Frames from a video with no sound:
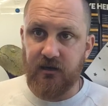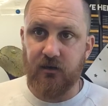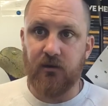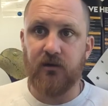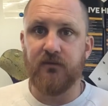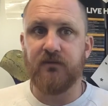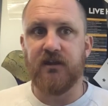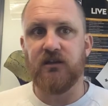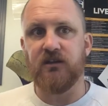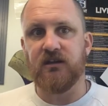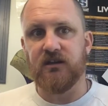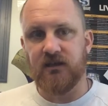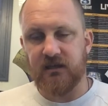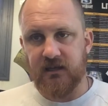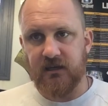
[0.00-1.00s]
know of that you
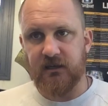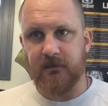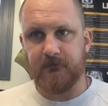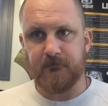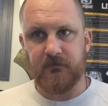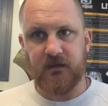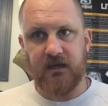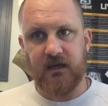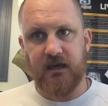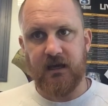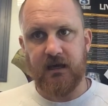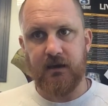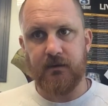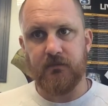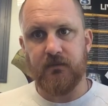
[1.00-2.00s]
can get it.
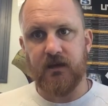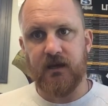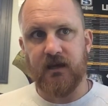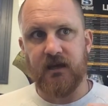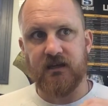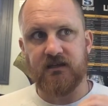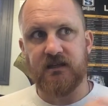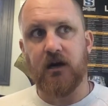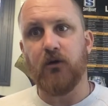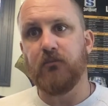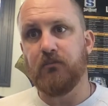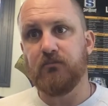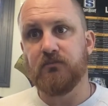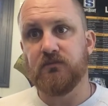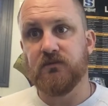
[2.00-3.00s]
And
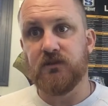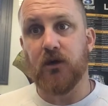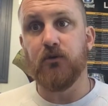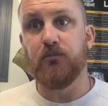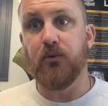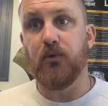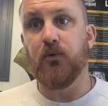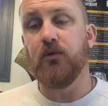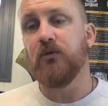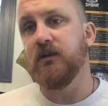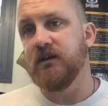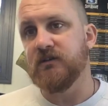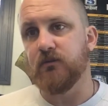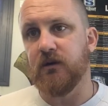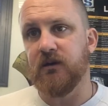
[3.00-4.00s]
Taupō
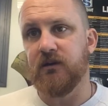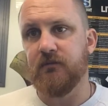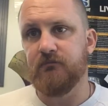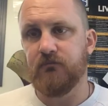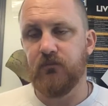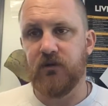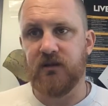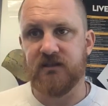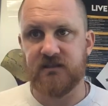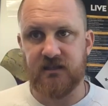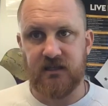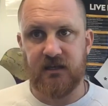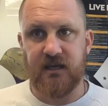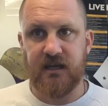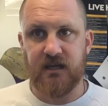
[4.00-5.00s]
is one of them, where there's
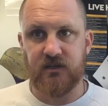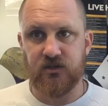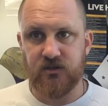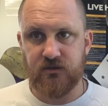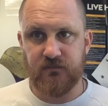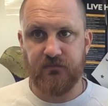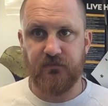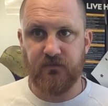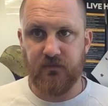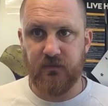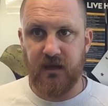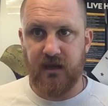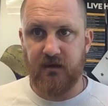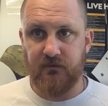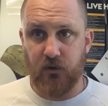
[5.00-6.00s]
the large
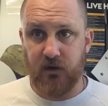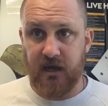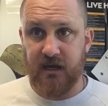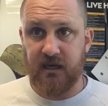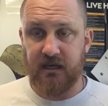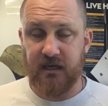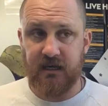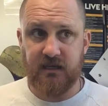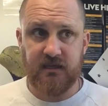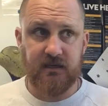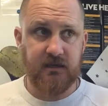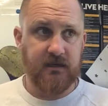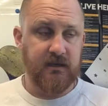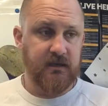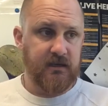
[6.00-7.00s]
volcanic lake.
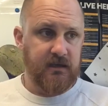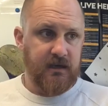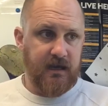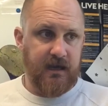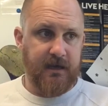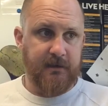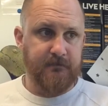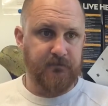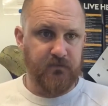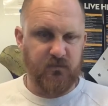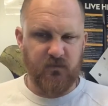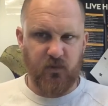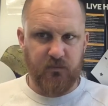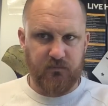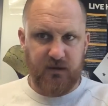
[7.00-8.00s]

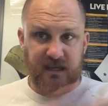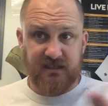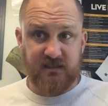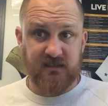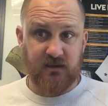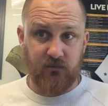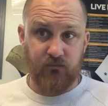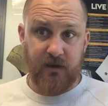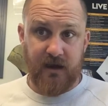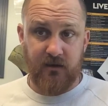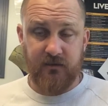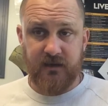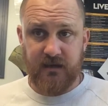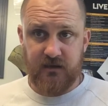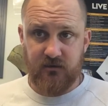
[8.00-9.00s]
Or places
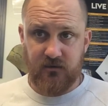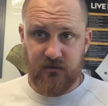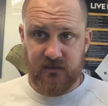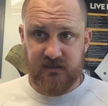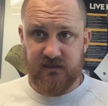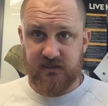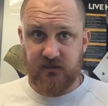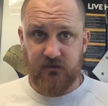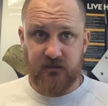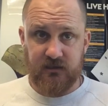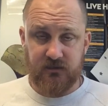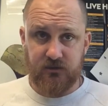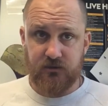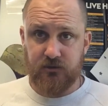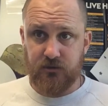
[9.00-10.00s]
around there, not necessarily
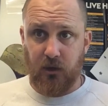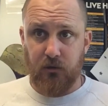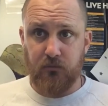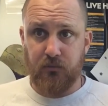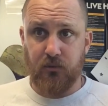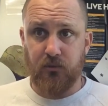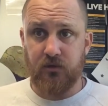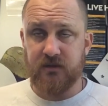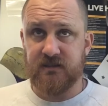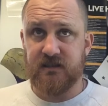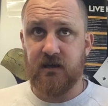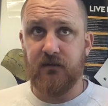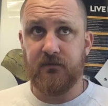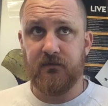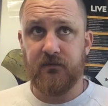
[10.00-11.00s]
Taupō
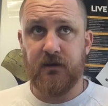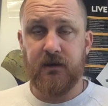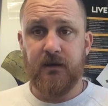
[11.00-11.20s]
itself.